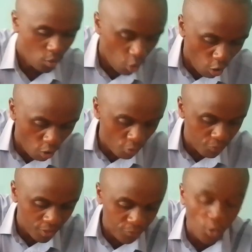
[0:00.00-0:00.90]

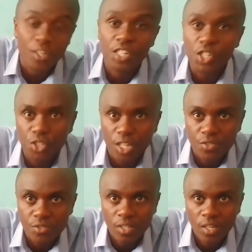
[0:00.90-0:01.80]
of the
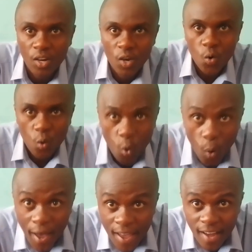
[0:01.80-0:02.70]
Phoenicians,
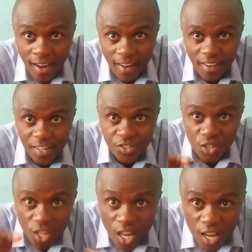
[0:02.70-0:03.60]
where it
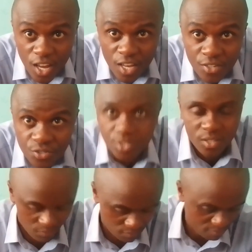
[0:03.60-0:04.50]

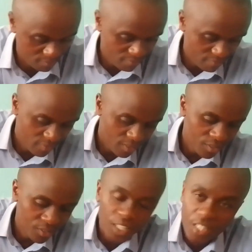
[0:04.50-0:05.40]
is
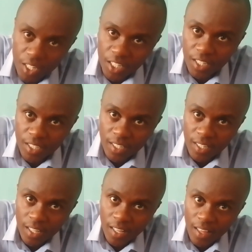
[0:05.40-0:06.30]
decreed
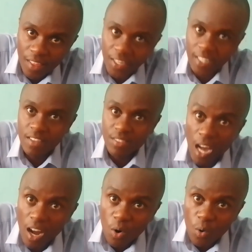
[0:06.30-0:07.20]
that
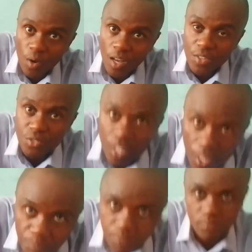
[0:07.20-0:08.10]
thou
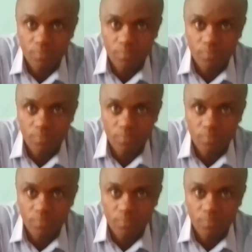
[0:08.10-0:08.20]
escape.